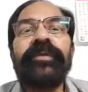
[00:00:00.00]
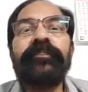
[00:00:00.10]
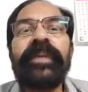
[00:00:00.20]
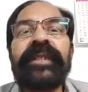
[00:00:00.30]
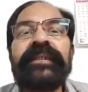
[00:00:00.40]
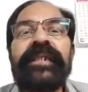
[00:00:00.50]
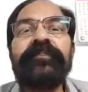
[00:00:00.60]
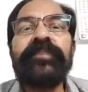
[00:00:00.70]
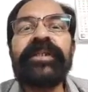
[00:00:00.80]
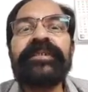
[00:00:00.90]
pregnant
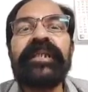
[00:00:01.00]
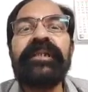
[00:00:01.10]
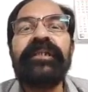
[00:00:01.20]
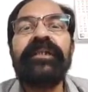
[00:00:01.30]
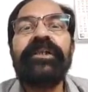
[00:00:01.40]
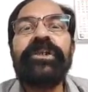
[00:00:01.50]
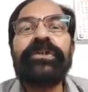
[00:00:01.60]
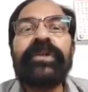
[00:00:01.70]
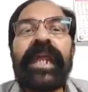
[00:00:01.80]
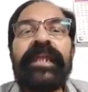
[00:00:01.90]
person to
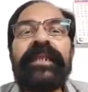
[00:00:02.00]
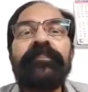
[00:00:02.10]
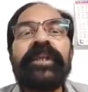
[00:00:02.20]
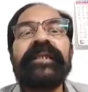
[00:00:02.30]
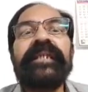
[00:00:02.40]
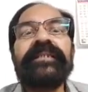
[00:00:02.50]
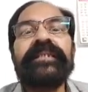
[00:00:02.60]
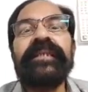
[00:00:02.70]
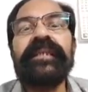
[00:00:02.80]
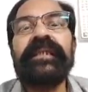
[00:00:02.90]
end a
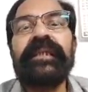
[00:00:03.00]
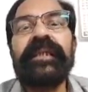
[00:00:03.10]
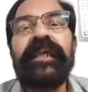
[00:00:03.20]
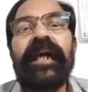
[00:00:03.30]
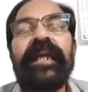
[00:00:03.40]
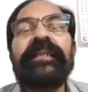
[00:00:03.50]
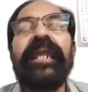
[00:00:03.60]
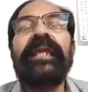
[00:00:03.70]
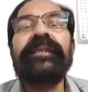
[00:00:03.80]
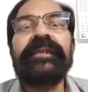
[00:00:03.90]
pregnancy and the
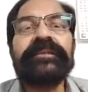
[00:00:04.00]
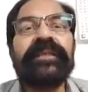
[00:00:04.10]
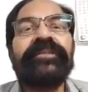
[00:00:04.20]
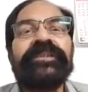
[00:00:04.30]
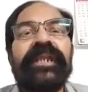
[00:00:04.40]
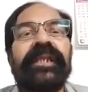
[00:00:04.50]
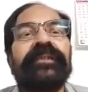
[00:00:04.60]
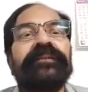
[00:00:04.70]
interests of the state.